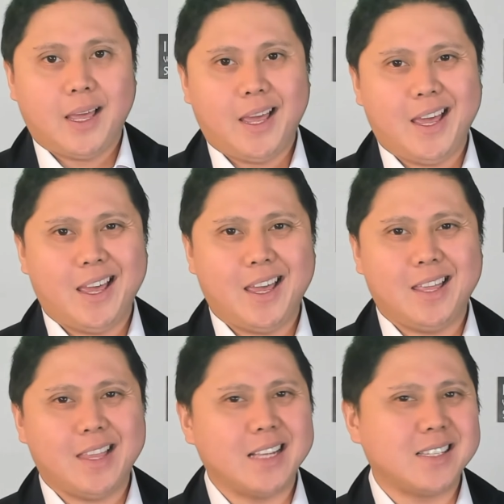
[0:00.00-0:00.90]

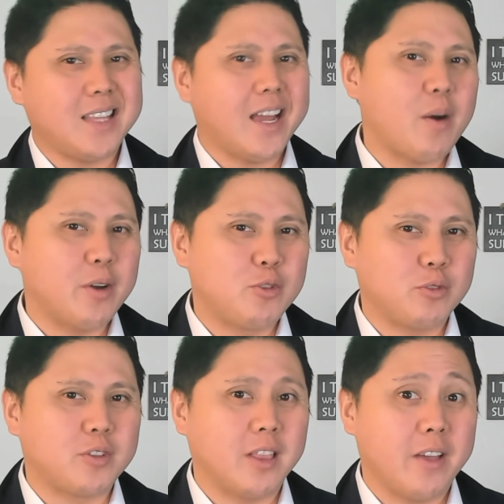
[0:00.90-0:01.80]
And that's not how I choose
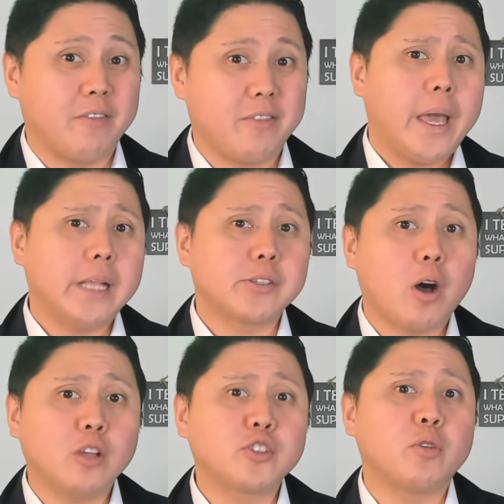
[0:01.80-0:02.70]
to live. It's
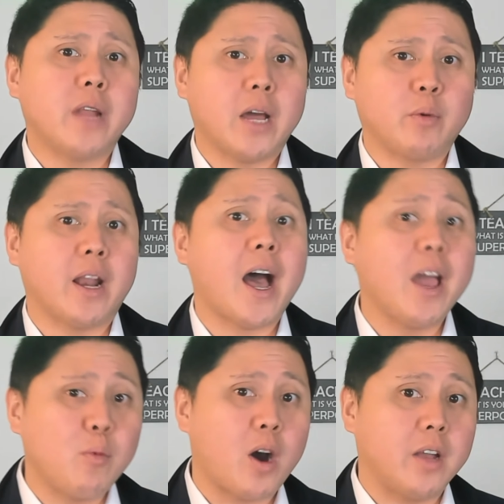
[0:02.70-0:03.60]
also not what I
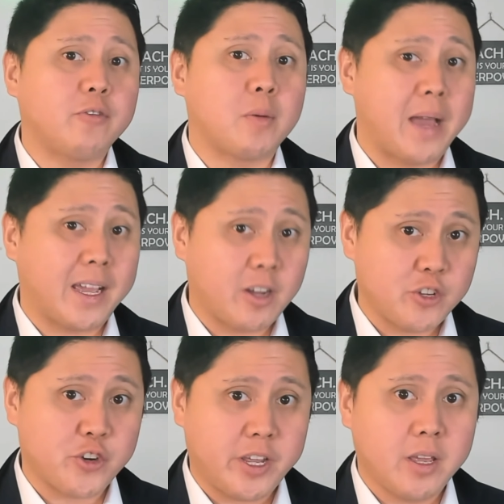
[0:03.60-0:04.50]
want for my
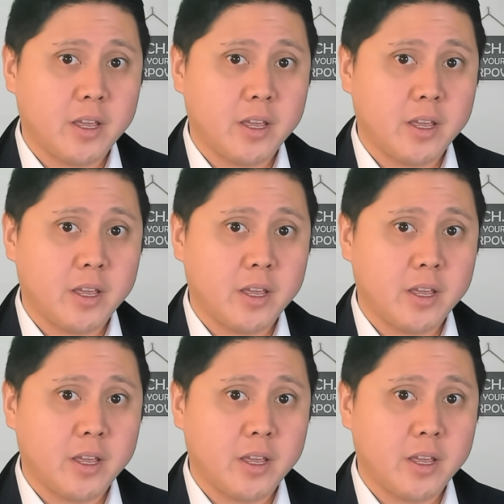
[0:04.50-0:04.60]
country.